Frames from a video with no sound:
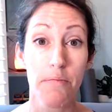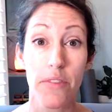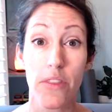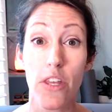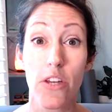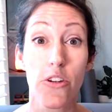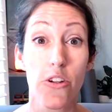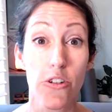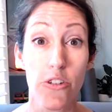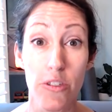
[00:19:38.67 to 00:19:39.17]

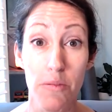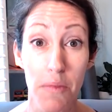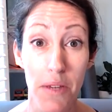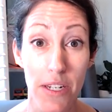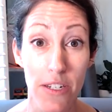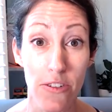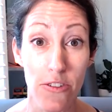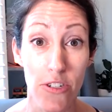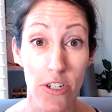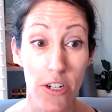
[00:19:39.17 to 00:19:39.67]
the nurse
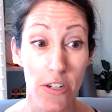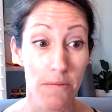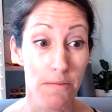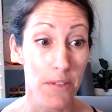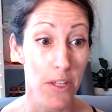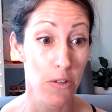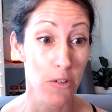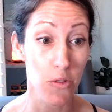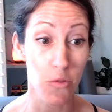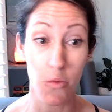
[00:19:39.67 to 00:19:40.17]
manager
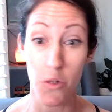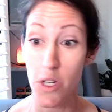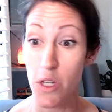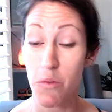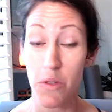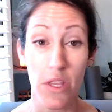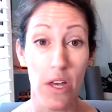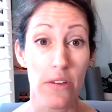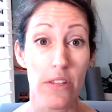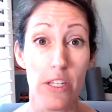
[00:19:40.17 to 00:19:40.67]
who was working
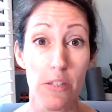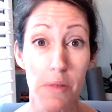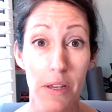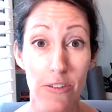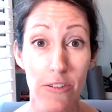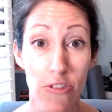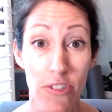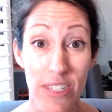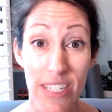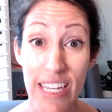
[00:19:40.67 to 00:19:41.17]
with all these
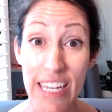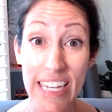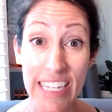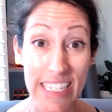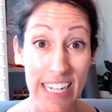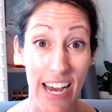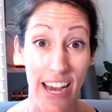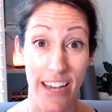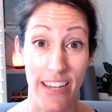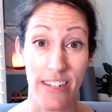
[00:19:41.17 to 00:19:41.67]
patients, he
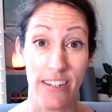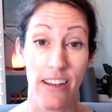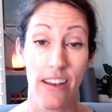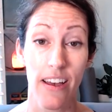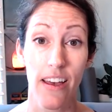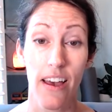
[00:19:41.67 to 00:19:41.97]
died.